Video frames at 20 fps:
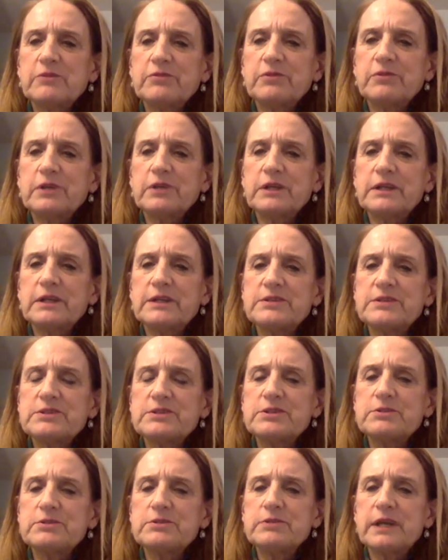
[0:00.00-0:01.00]
For at least
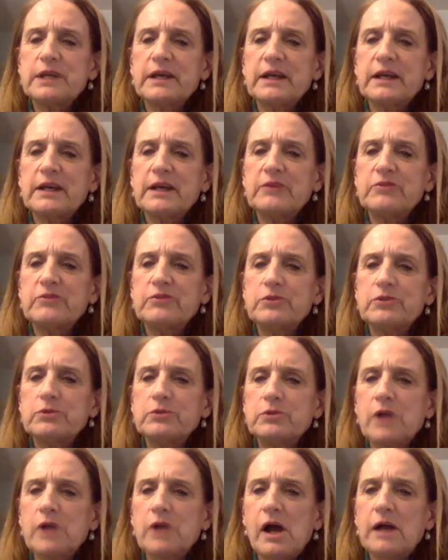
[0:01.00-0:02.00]
2 decades,
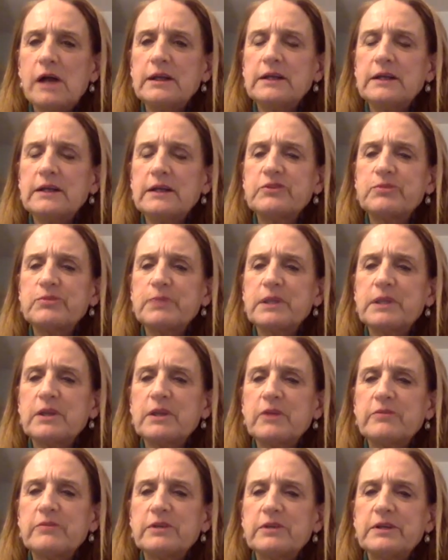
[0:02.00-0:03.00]
zoonotic
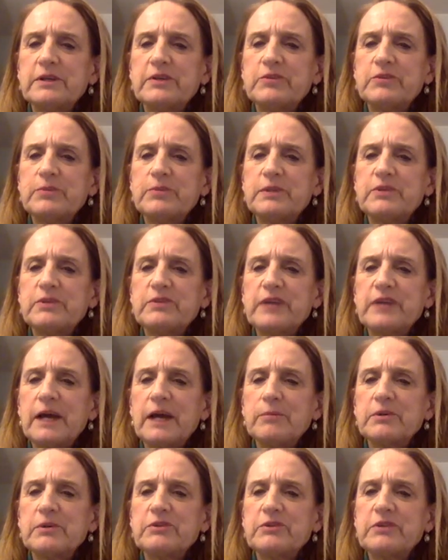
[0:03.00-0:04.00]
spillover has been
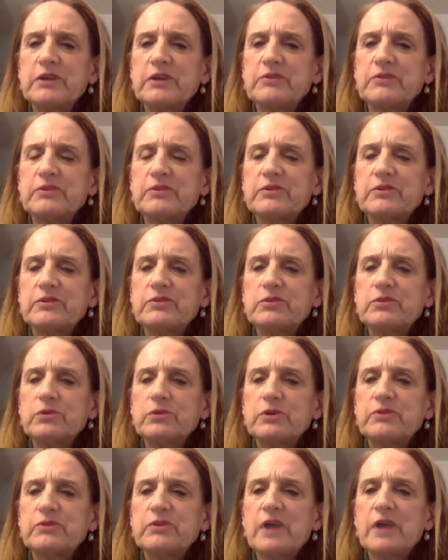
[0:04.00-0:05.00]
established as the
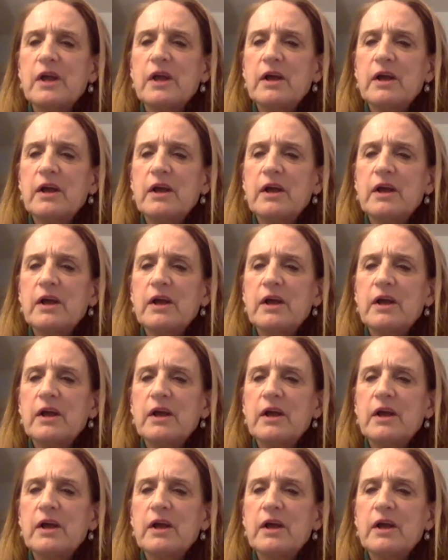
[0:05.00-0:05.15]
source